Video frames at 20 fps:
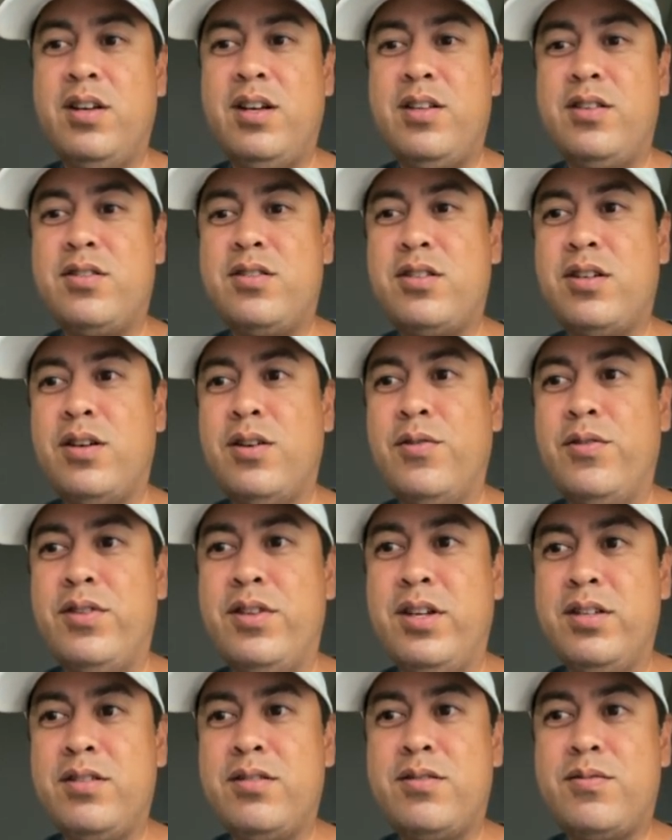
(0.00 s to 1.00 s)
And so
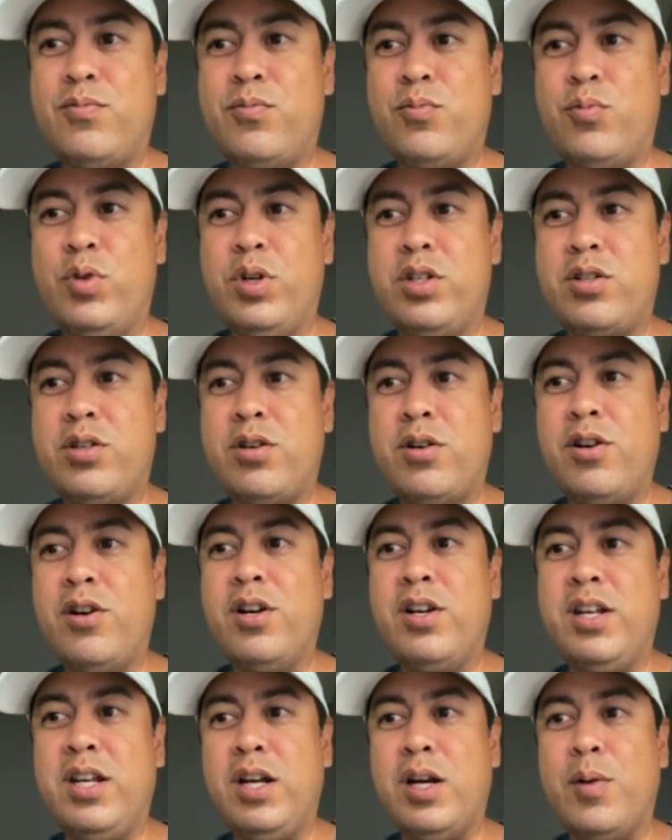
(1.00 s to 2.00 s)
this
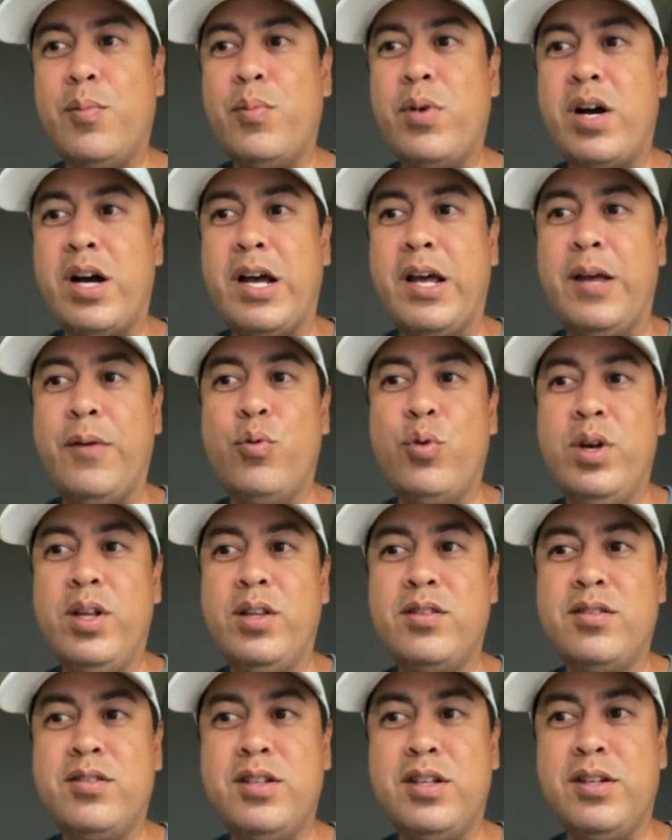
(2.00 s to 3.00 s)
return here by
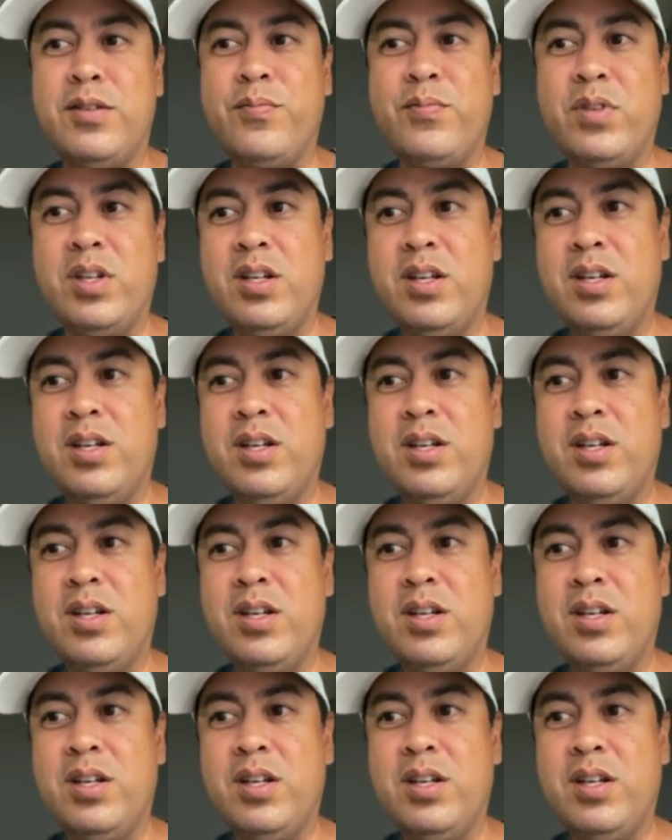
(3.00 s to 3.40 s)
Winston